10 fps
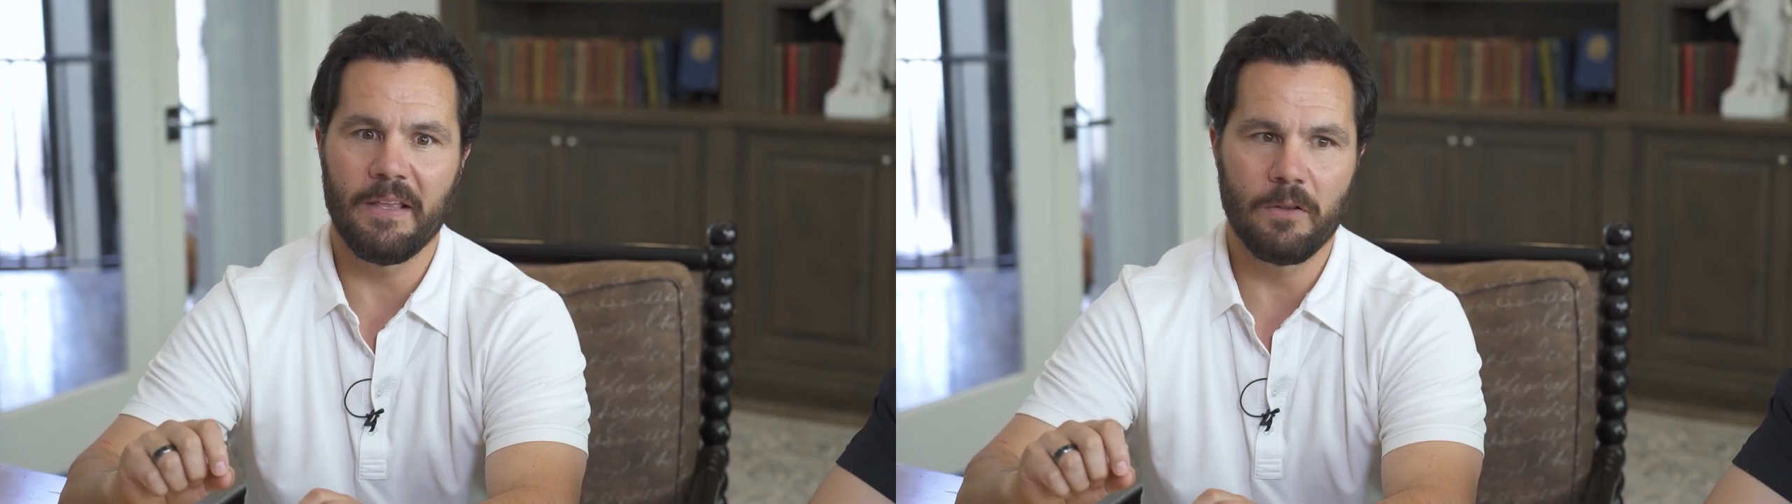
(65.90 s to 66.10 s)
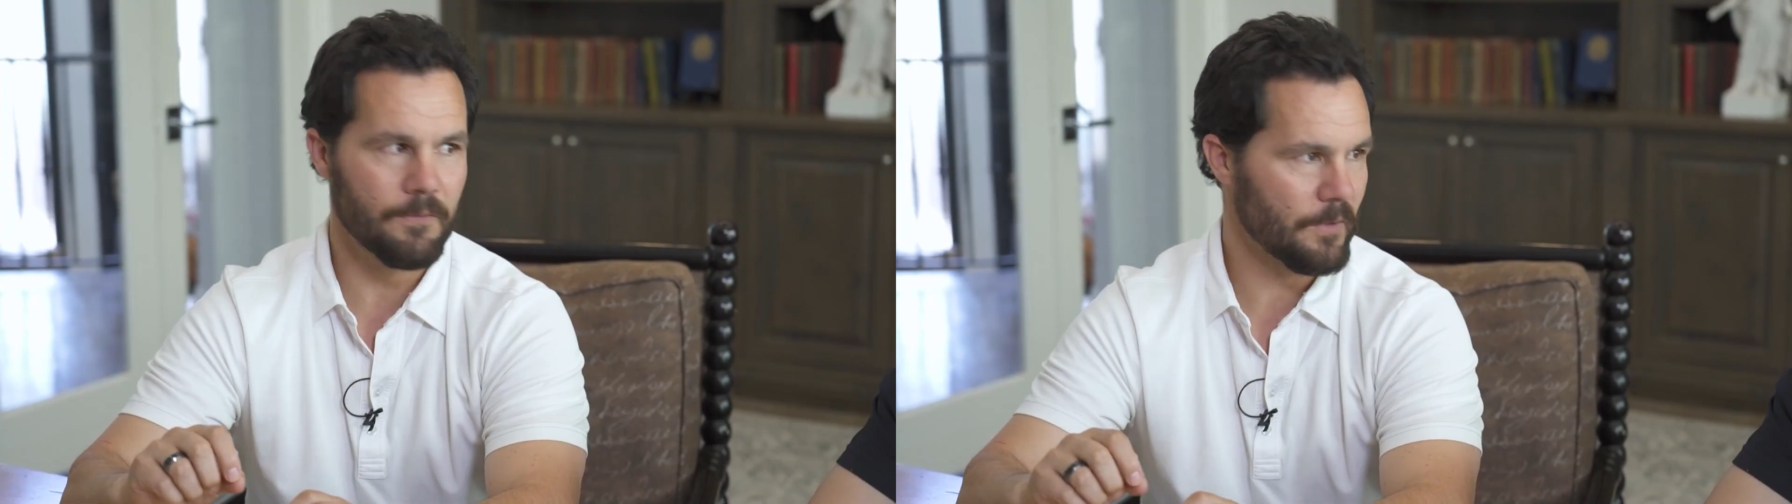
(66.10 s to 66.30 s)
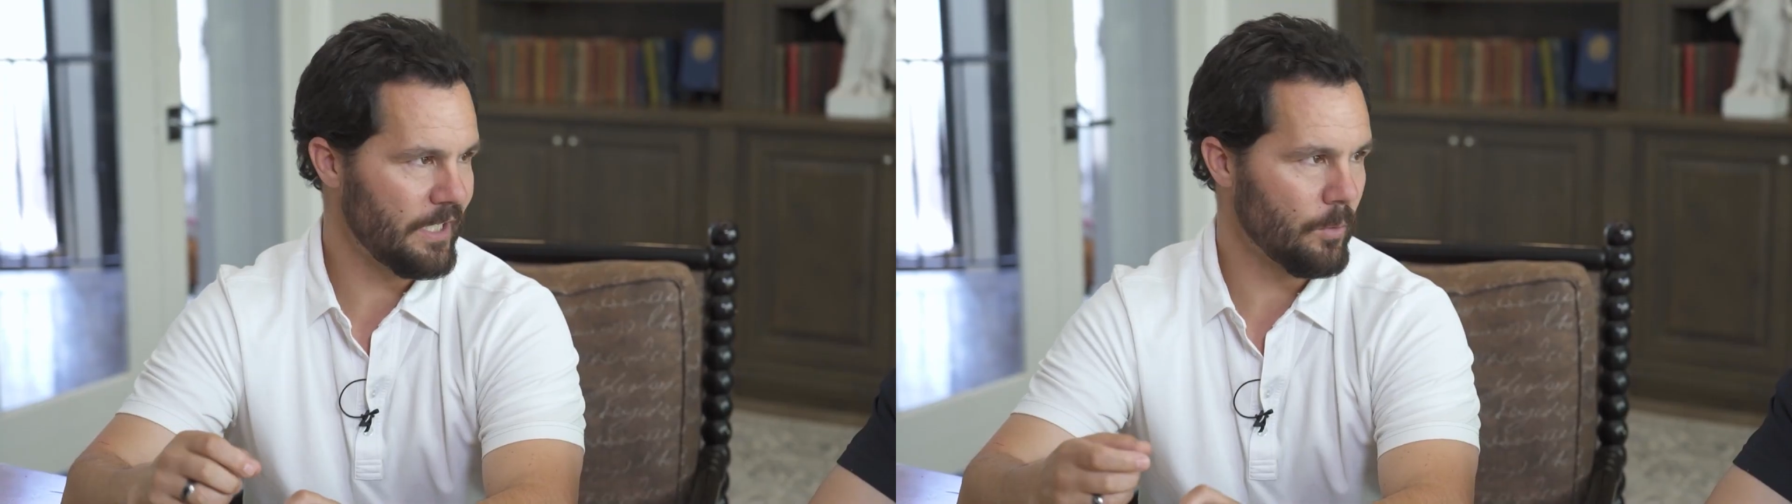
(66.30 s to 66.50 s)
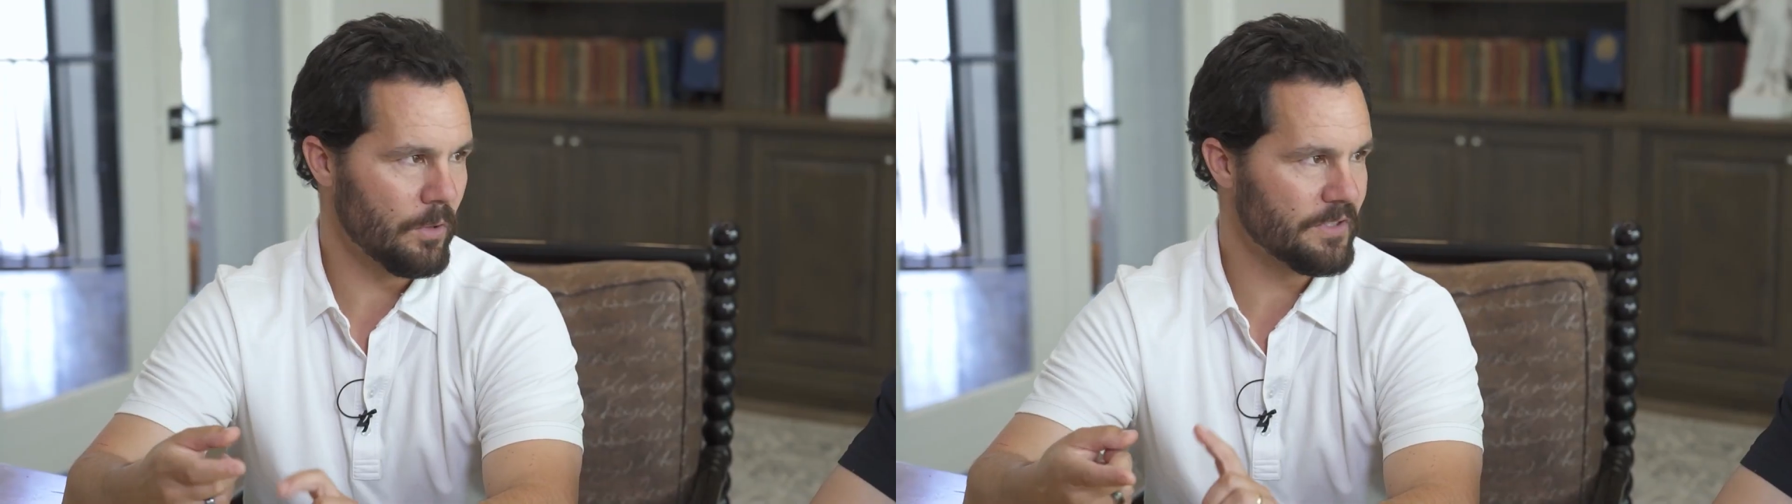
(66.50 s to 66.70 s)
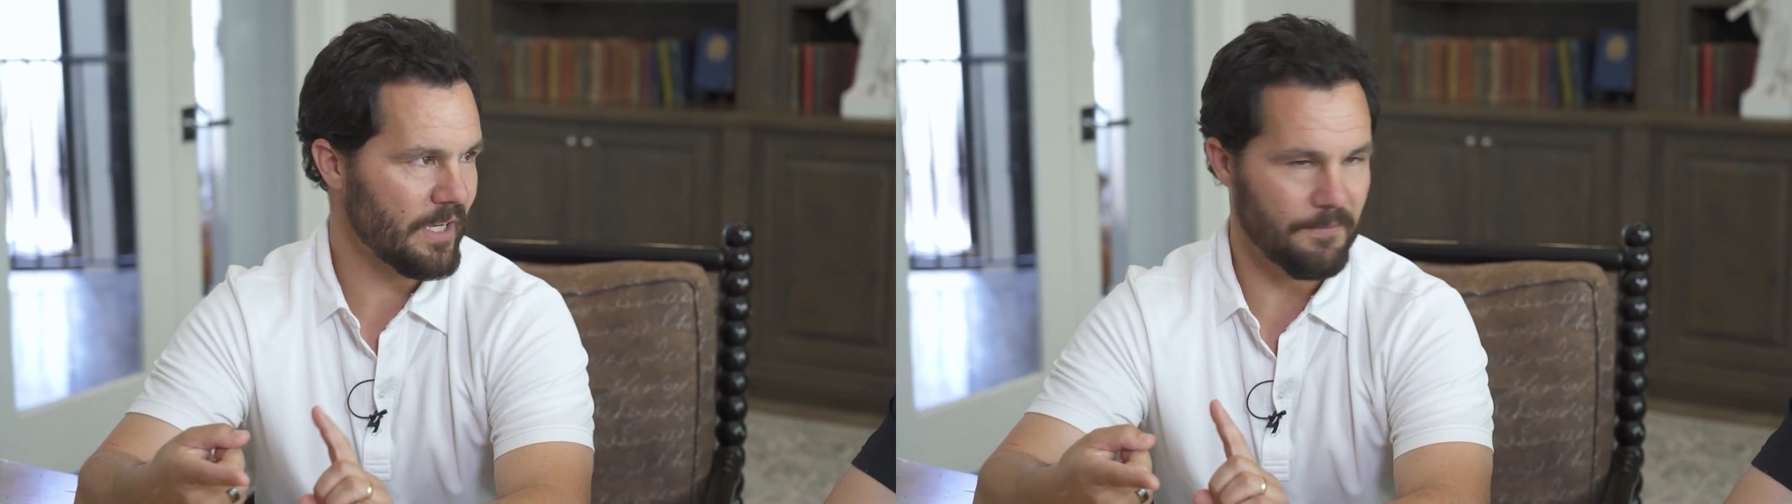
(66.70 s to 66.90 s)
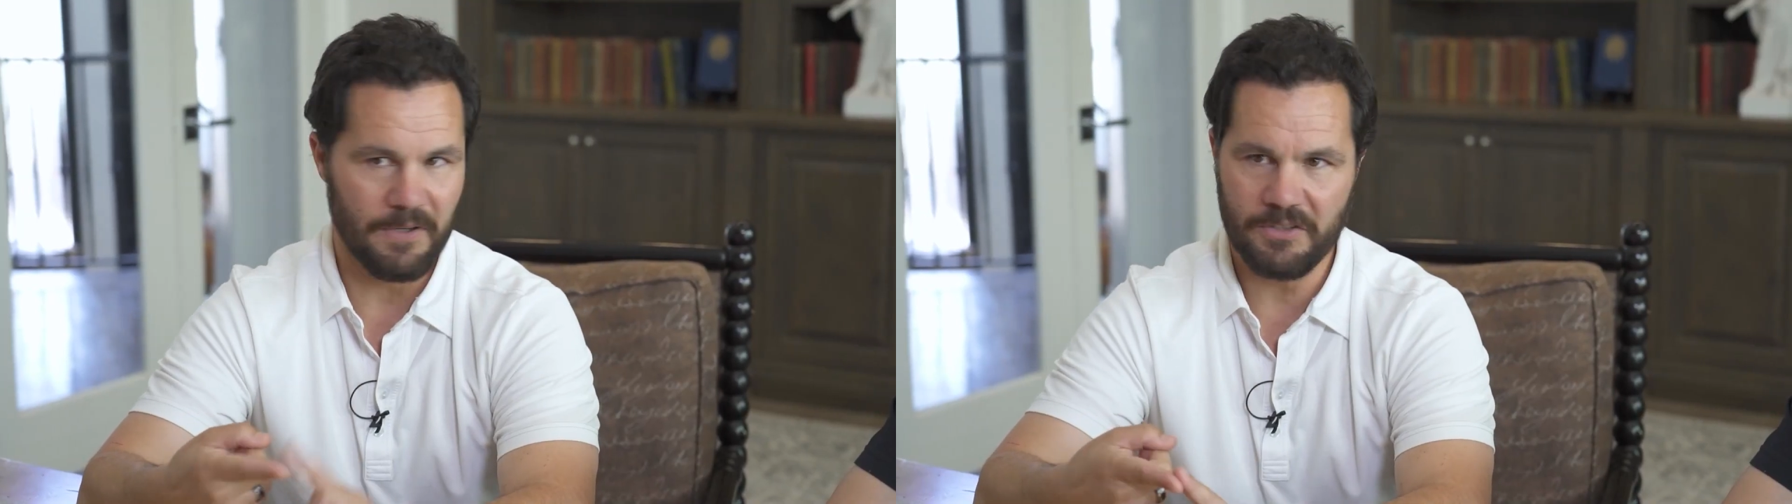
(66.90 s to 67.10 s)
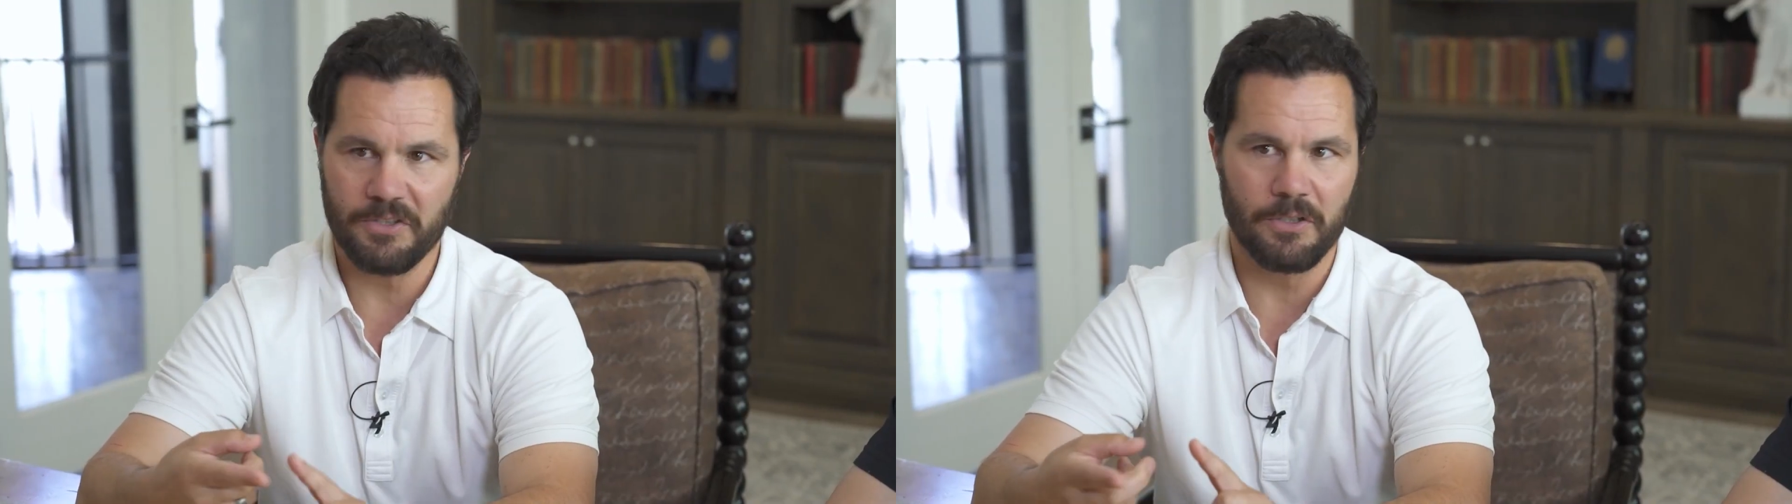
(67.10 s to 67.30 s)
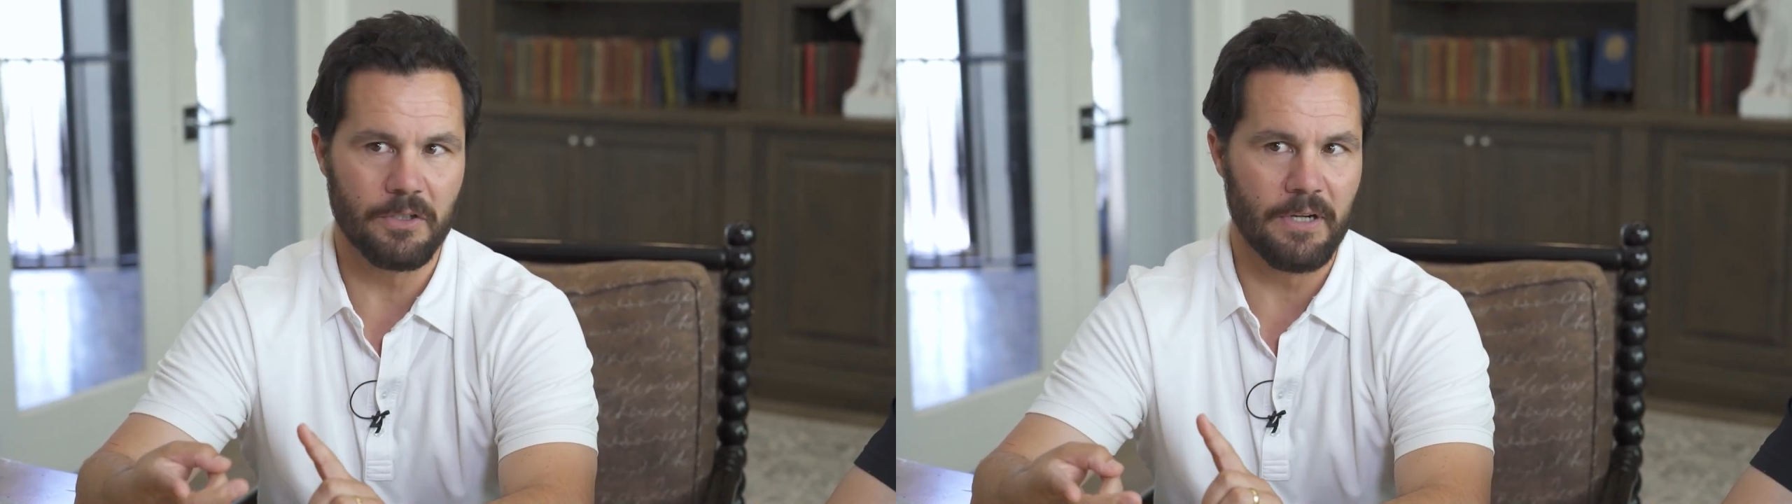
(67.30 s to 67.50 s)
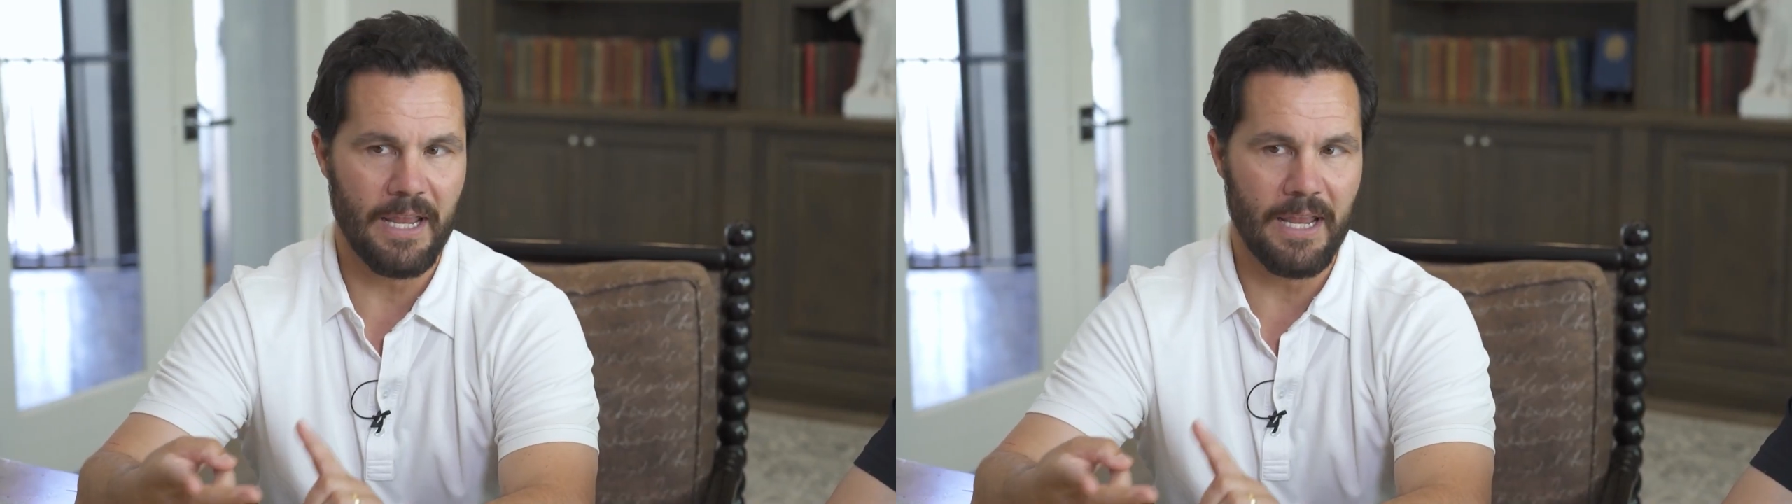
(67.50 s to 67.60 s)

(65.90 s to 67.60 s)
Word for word: they look for keywords like fixer,